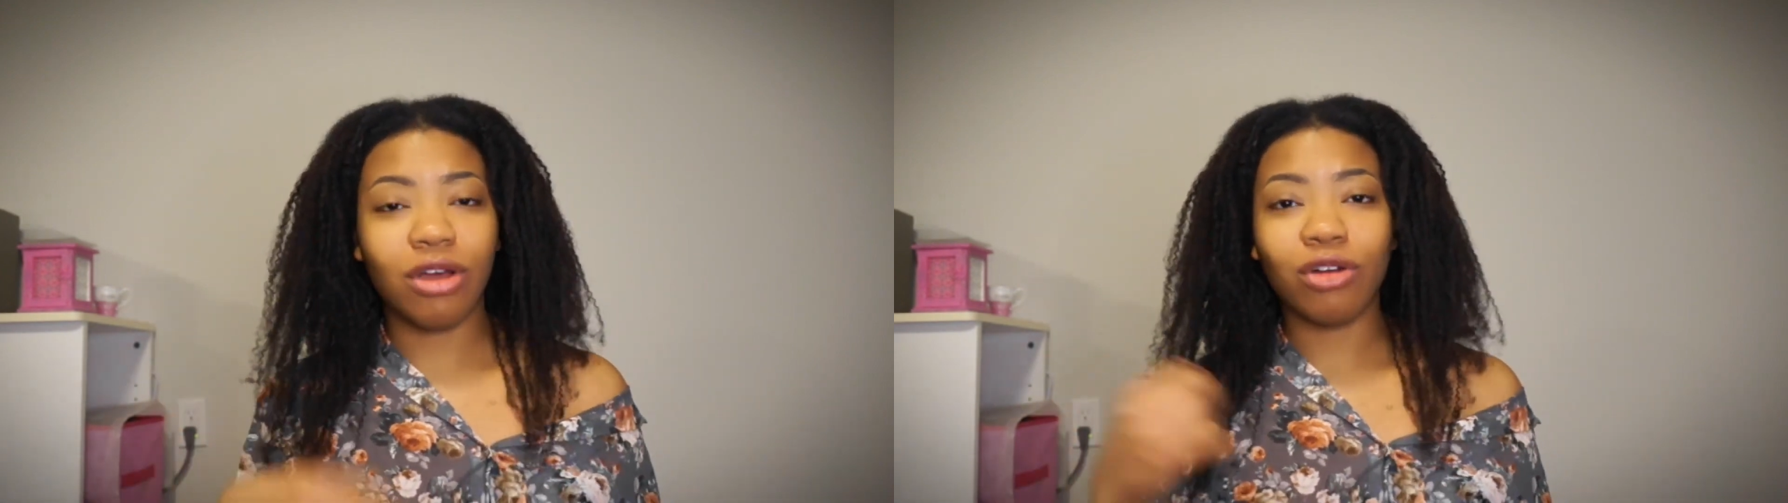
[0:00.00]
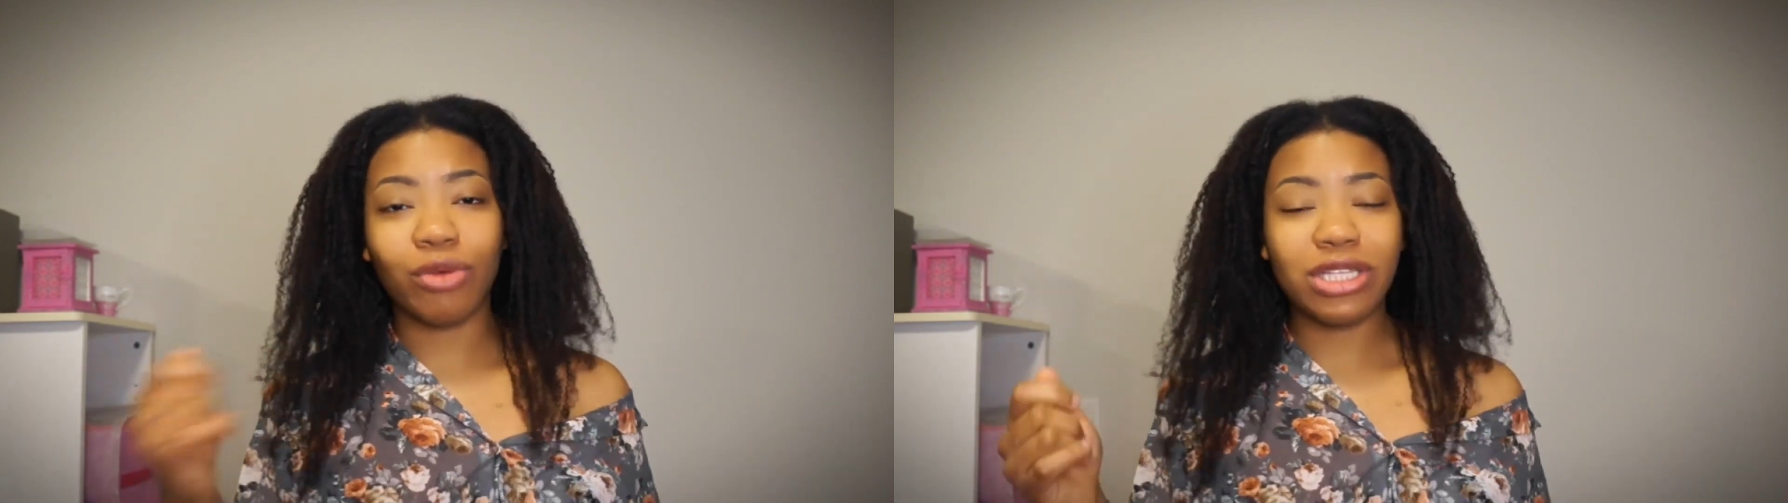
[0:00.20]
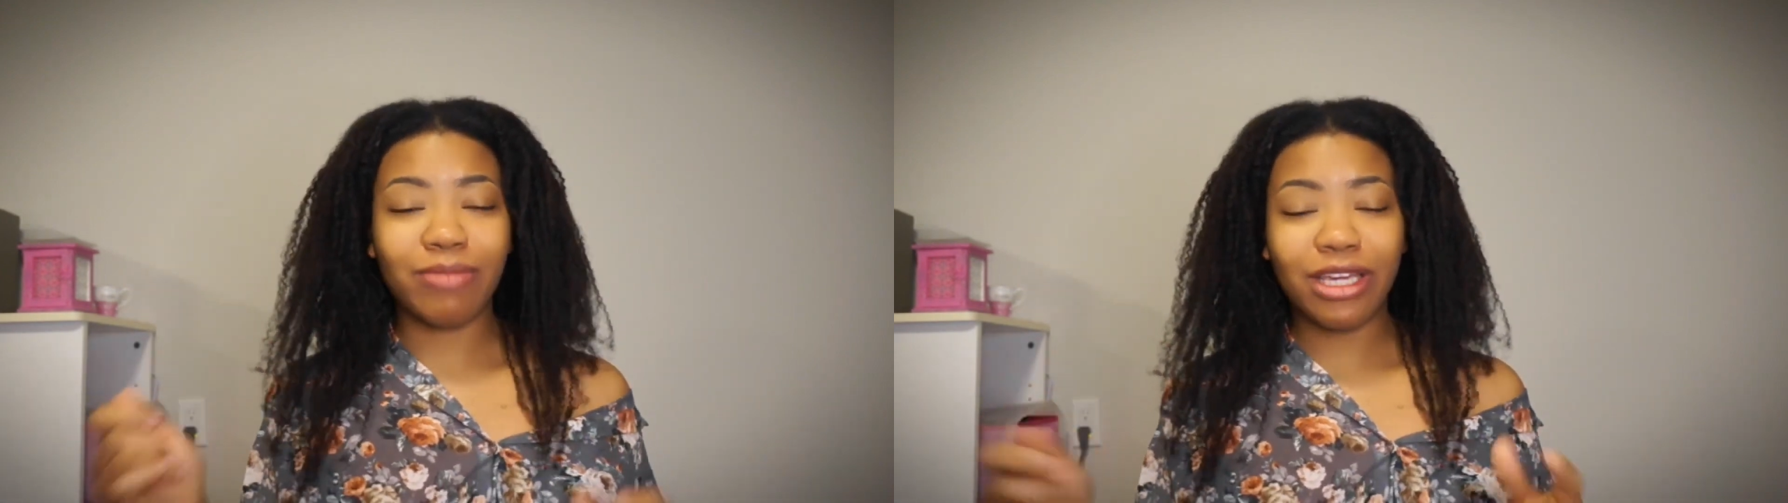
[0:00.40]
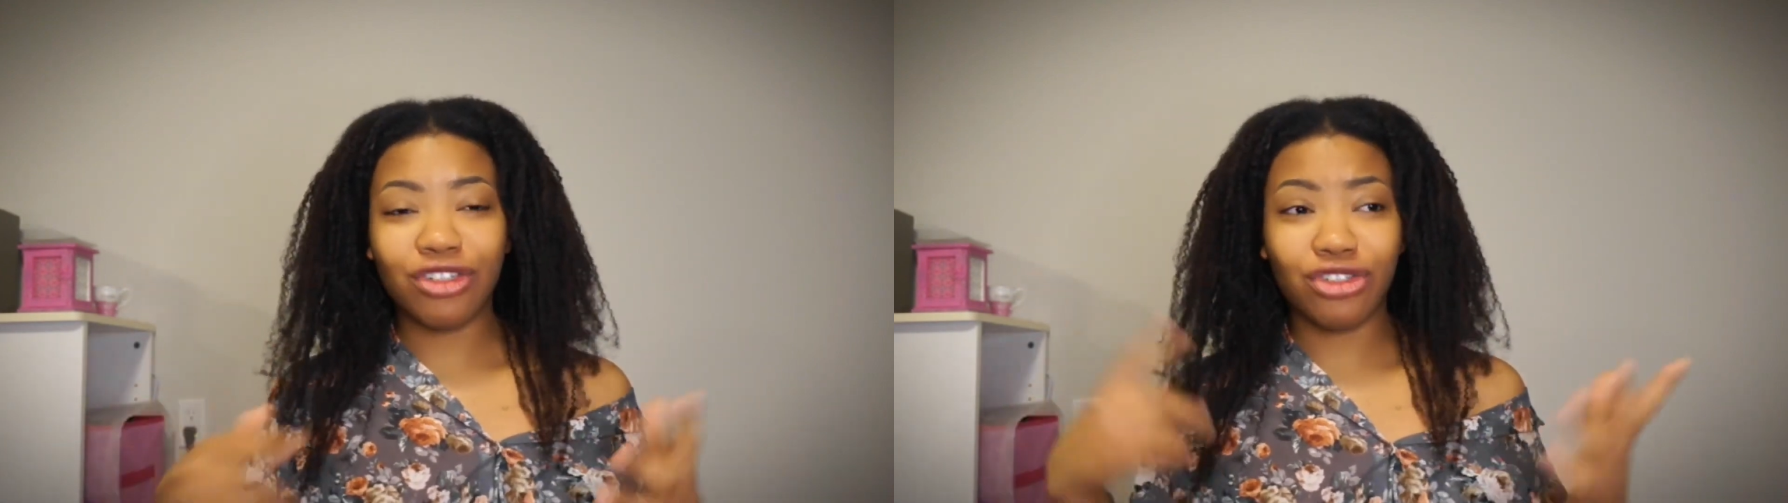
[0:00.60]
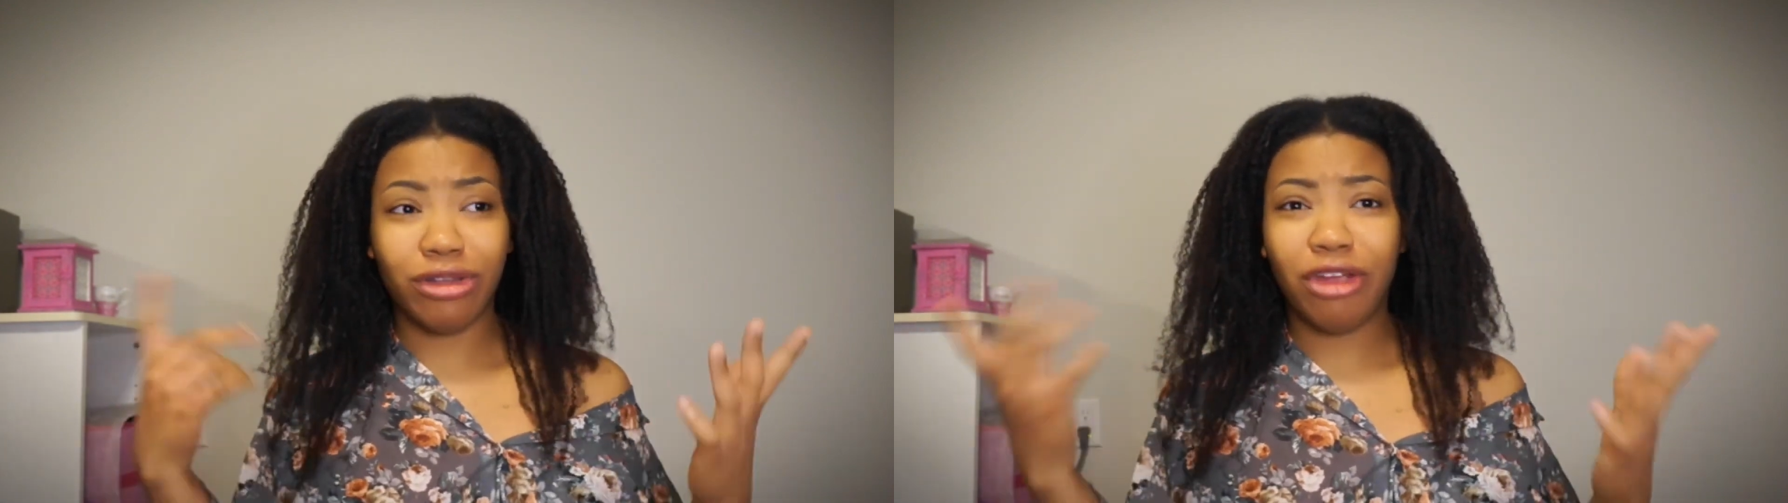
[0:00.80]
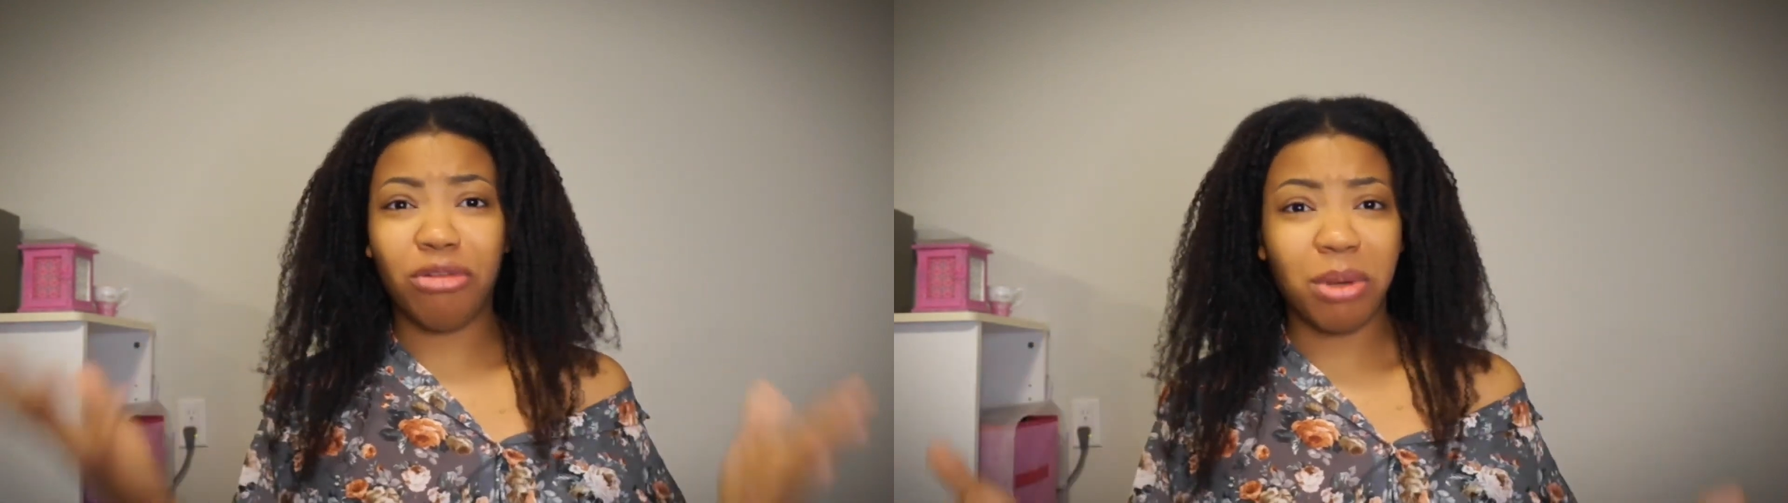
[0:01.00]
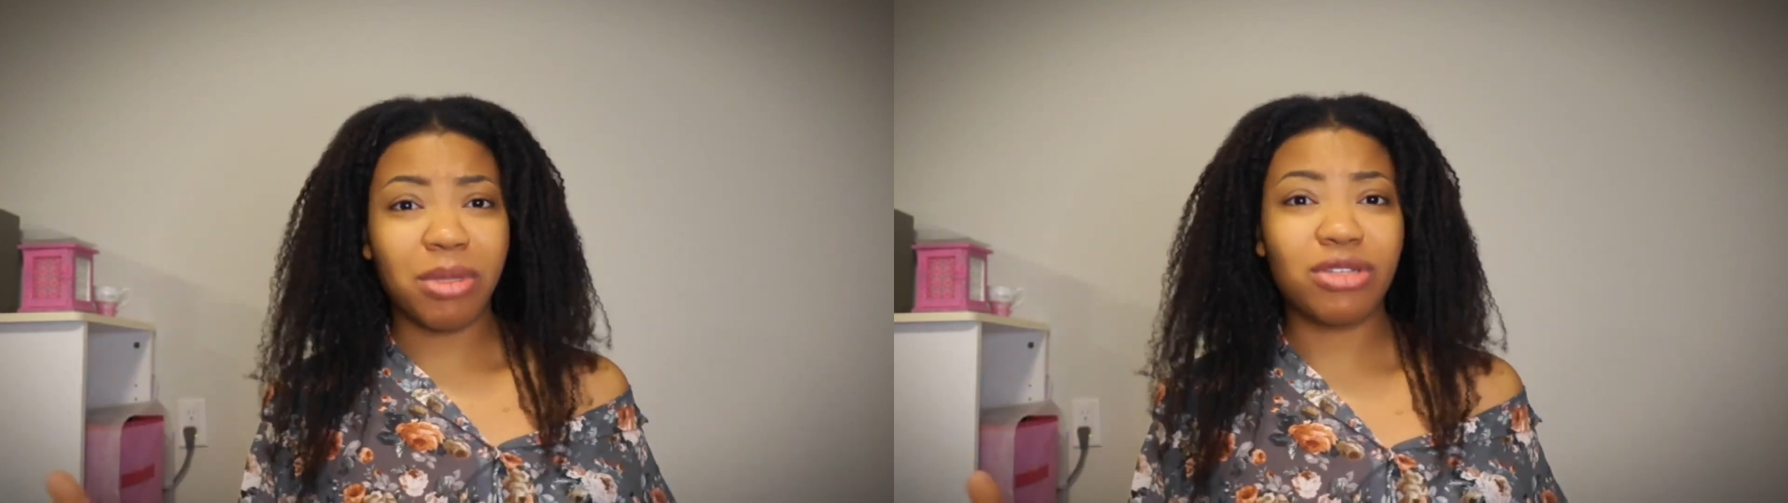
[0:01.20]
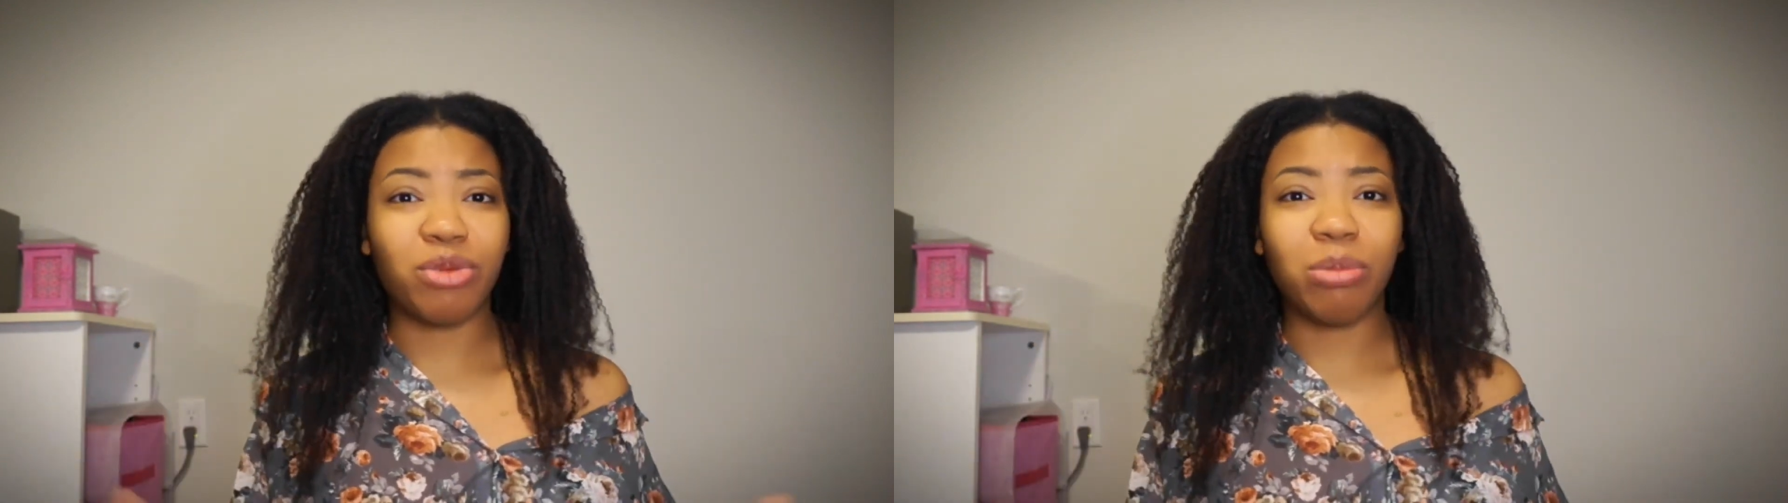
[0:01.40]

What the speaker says: always making sure that you remember to